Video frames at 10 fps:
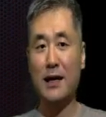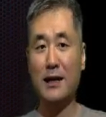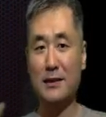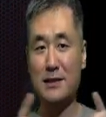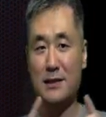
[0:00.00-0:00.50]

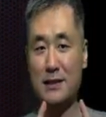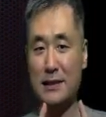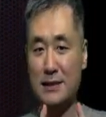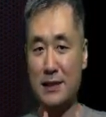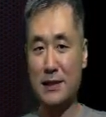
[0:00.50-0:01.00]
and this is
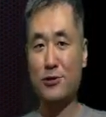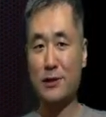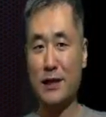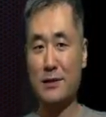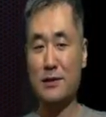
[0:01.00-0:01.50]
essential
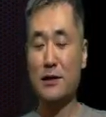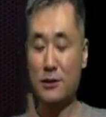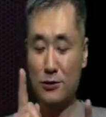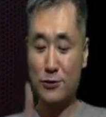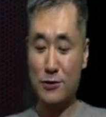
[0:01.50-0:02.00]
test
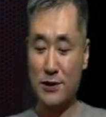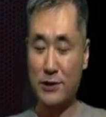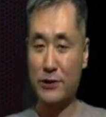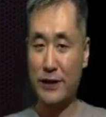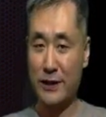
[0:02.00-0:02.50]
to
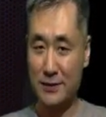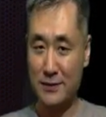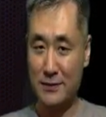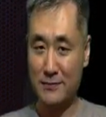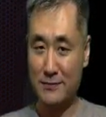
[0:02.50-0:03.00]
screen